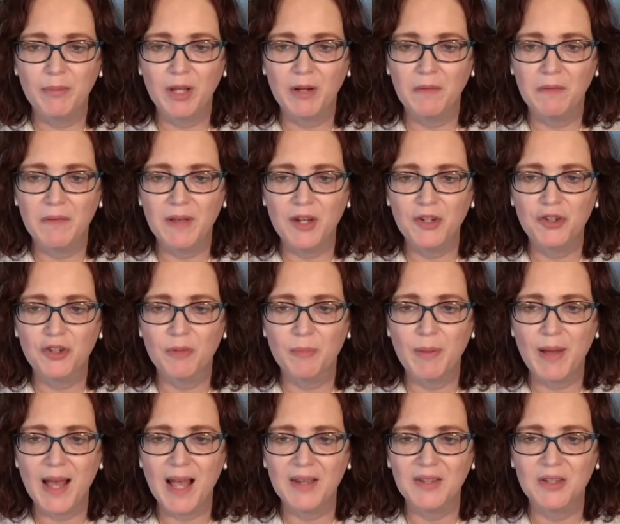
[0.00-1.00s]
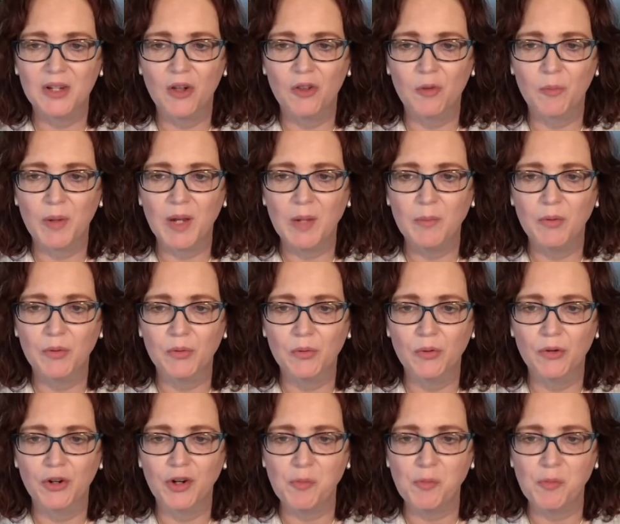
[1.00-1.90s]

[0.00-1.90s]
confess your past to other people in order